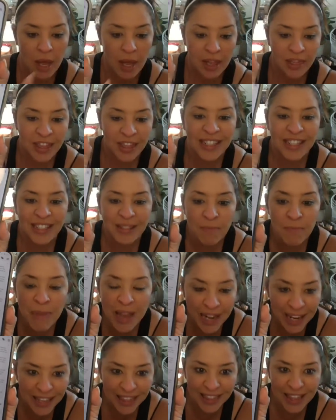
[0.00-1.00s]
The
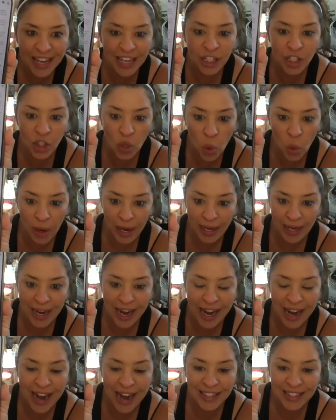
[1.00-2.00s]
minute they join
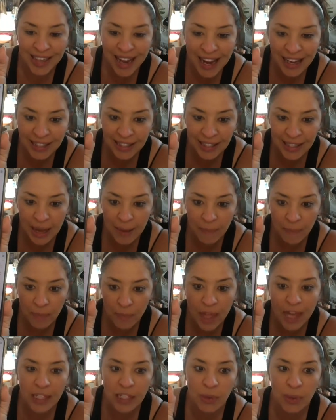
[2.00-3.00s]
and I text them,
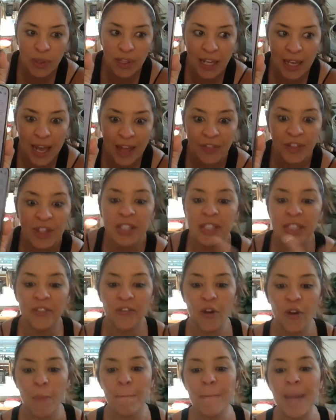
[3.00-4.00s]
that's what they get. This is
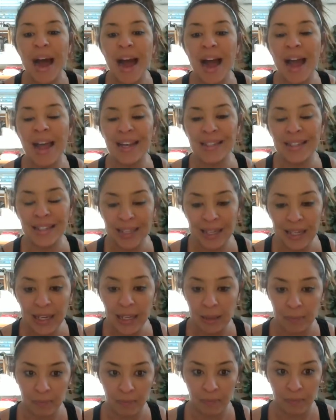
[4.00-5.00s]
for my
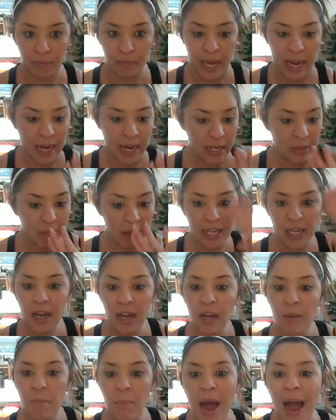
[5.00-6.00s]
team. Anybody
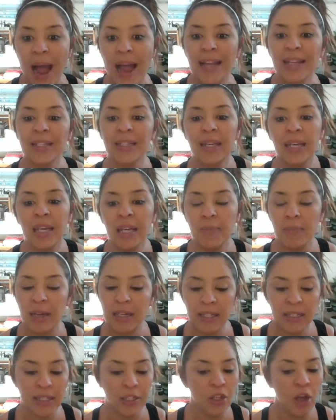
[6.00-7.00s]
on my team that
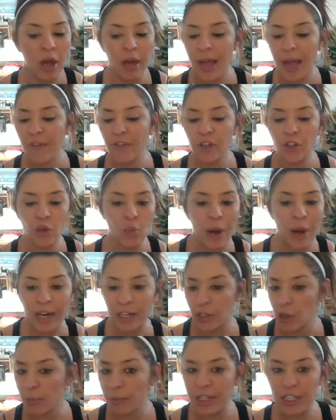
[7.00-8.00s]
does not have a
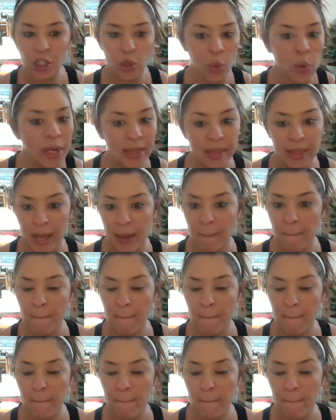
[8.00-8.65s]
director between them.